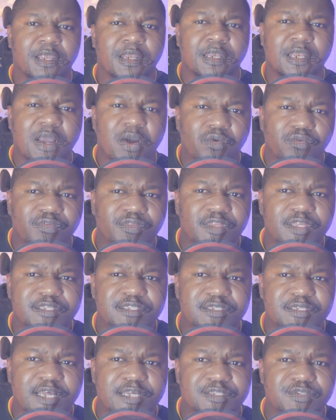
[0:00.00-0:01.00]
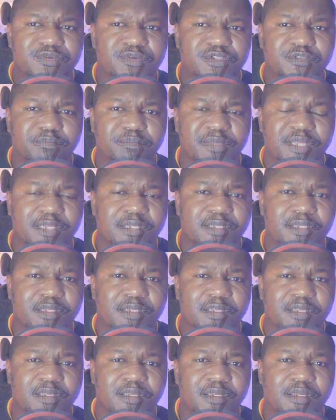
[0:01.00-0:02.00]
Now, this does not
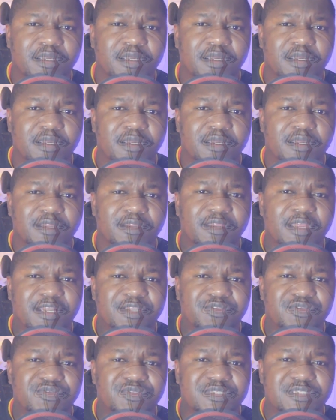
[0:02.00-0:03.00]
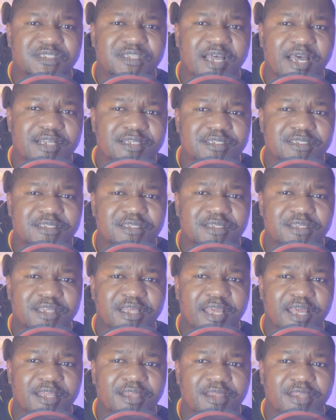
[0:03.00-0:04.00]
mean that you start
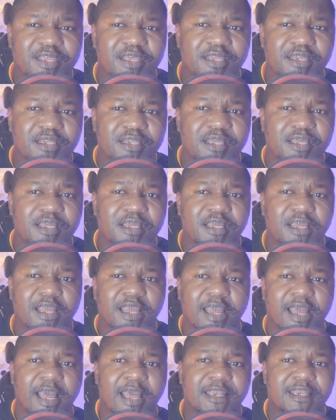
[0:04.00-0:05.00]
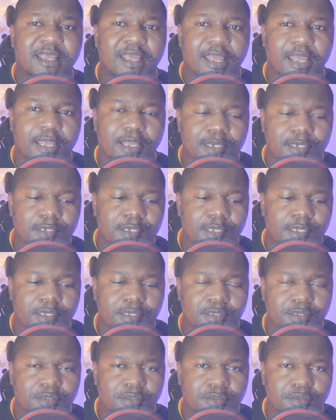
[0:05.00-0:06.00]
there and then and
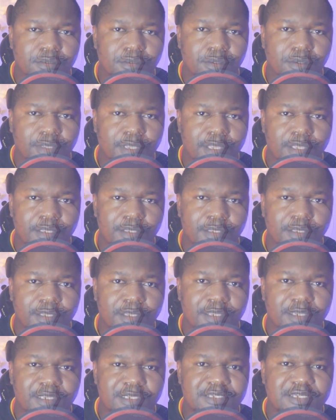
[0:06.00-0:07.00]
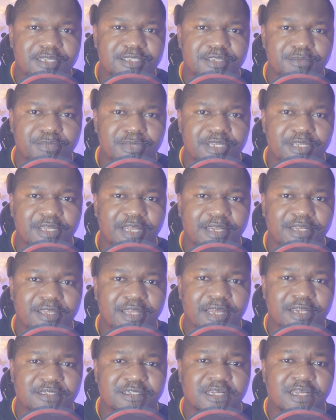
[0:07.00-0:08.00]
end. Okay? It doesn't mean
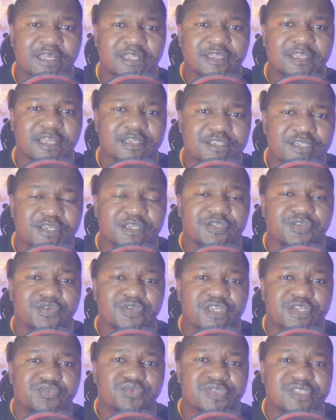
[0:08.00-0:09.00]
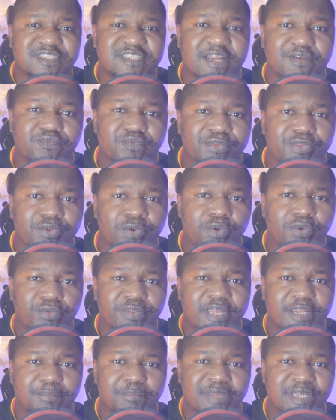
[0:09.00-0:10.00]
that you need to start with all
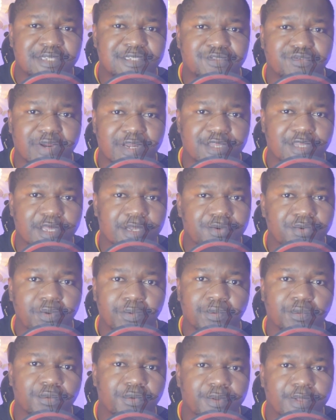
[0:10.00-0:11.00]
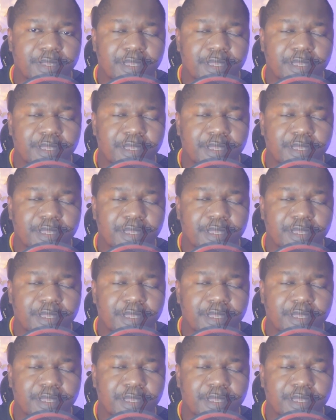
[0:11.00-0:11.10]
that big structure. No.